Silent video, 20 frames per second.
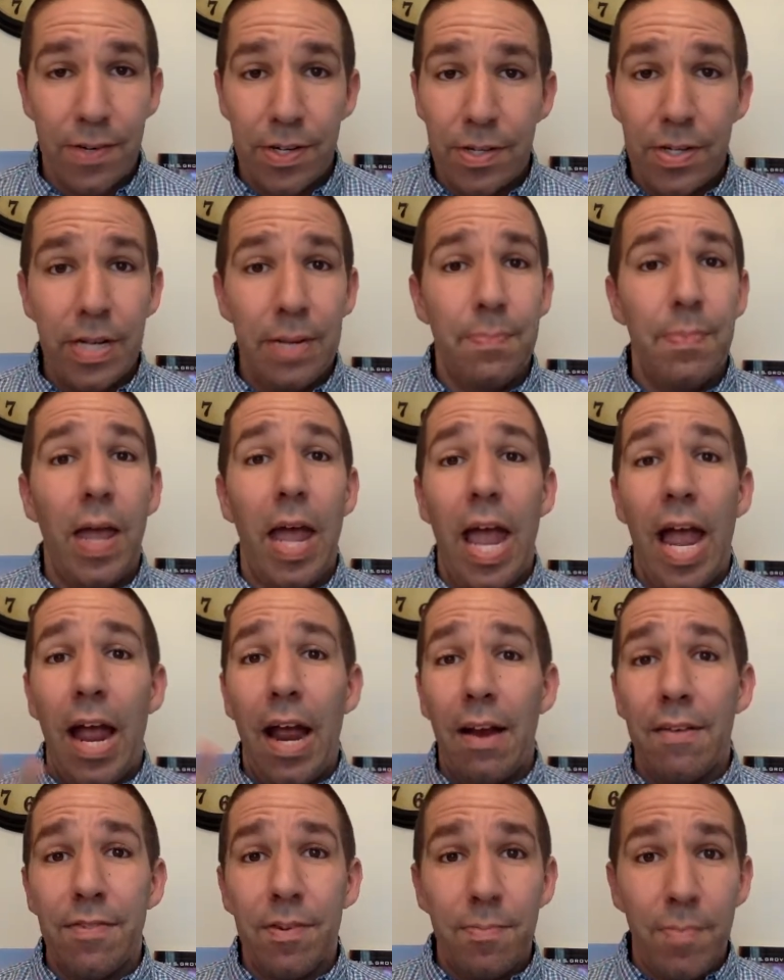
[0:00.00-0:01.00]
You need
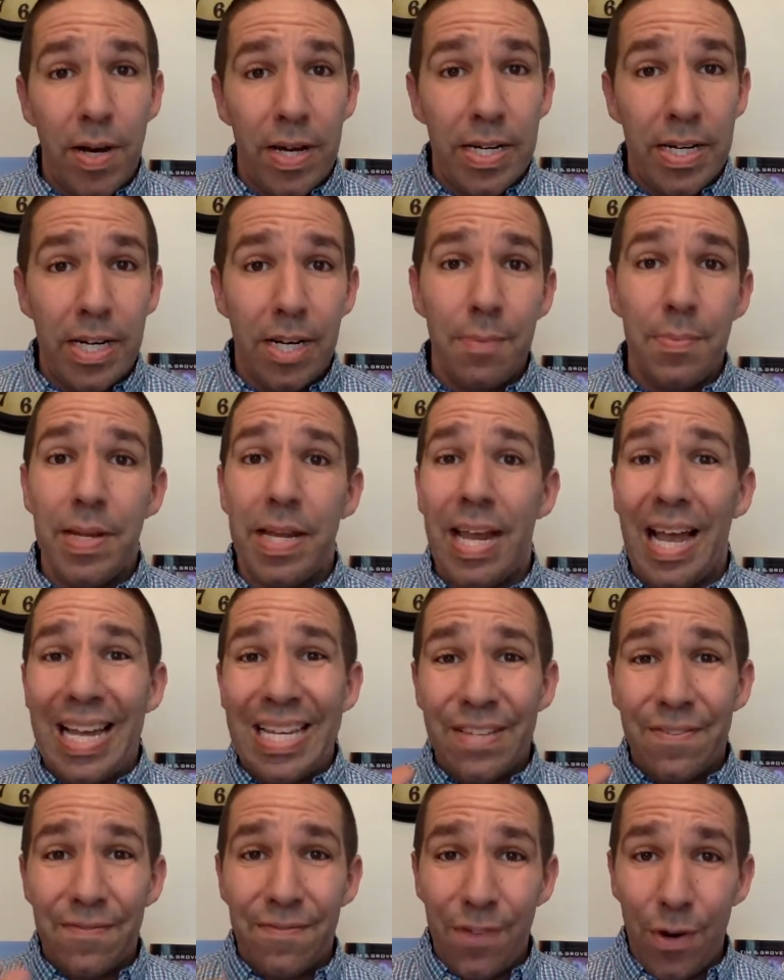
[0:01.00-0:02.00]
everybody to be
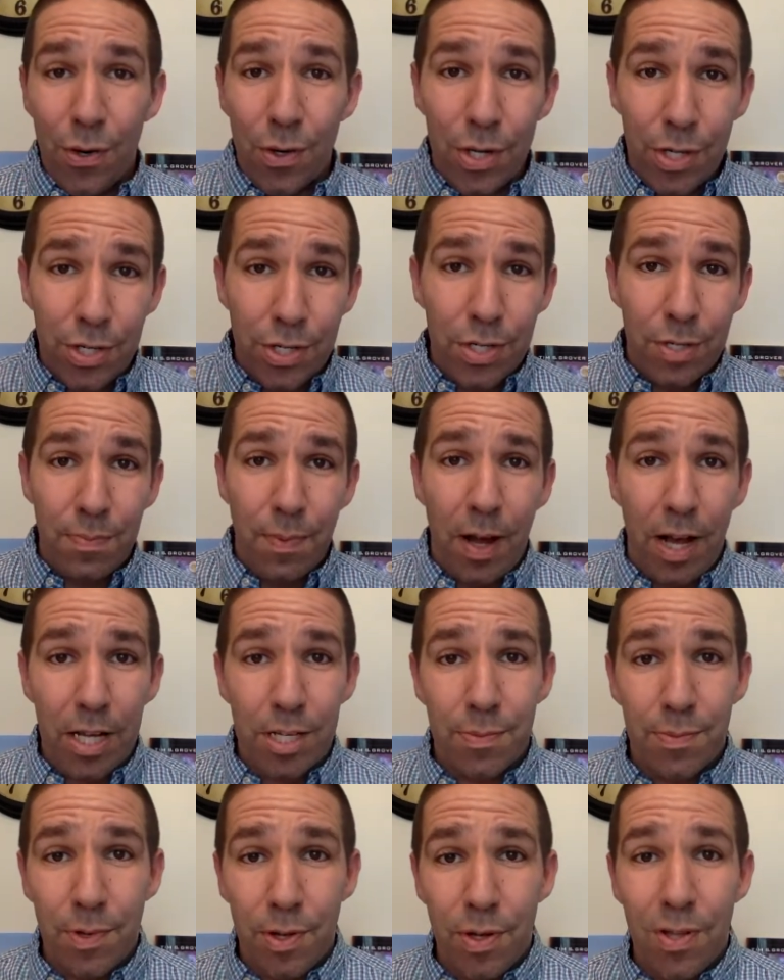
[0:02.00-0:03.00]
as focused as
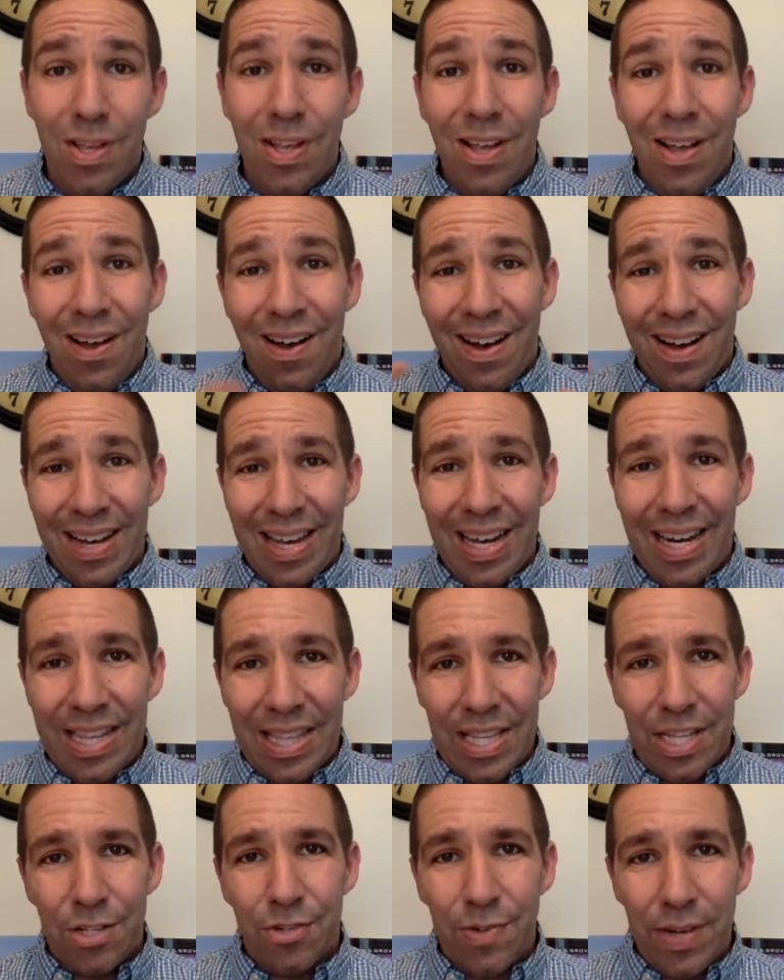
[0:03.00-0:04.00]
possible on getting
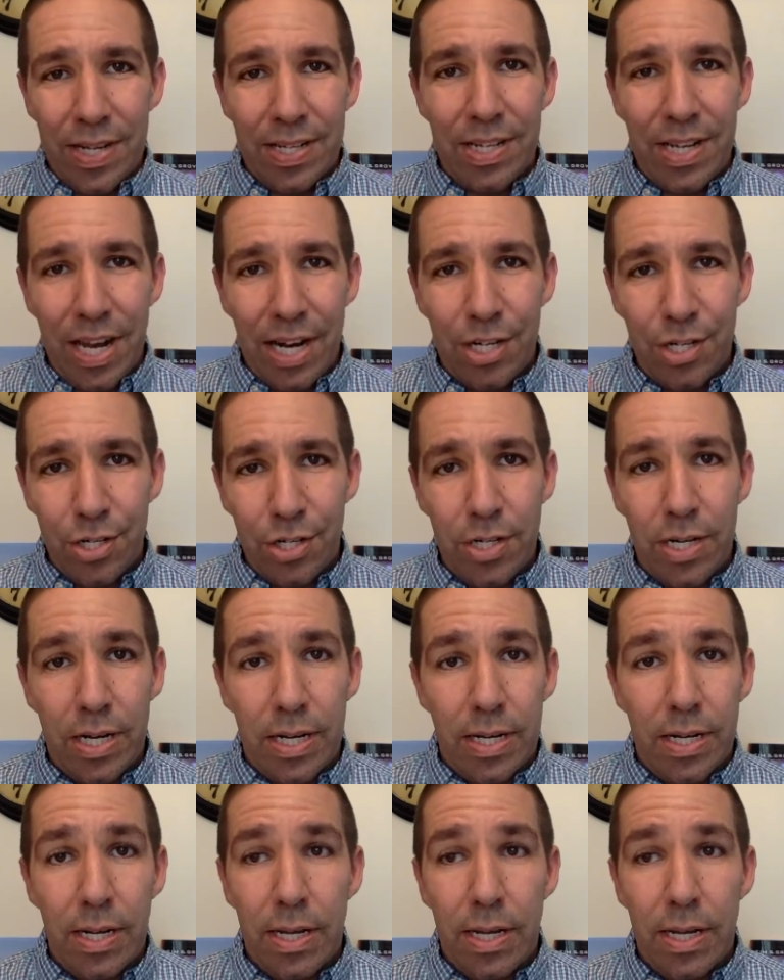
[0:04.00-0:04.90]
this transaction done.